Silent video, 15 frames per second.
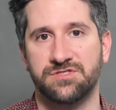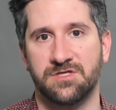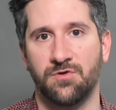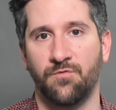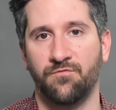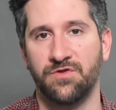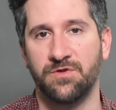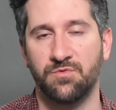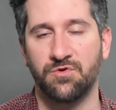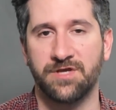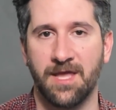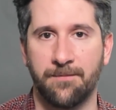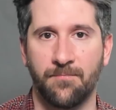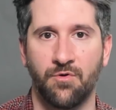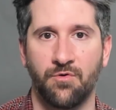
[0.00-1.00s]
and hopefully we'll
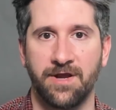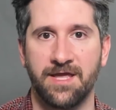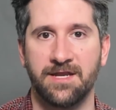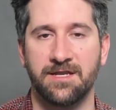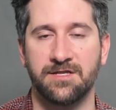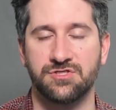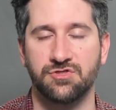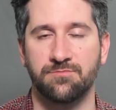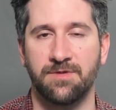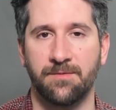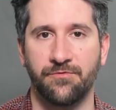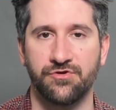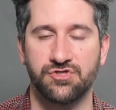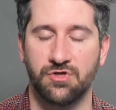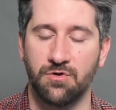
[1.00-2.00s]
get more in to be able
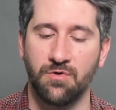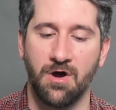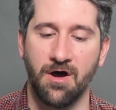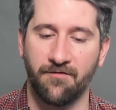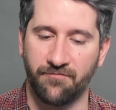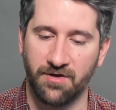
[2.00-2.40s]
to show off.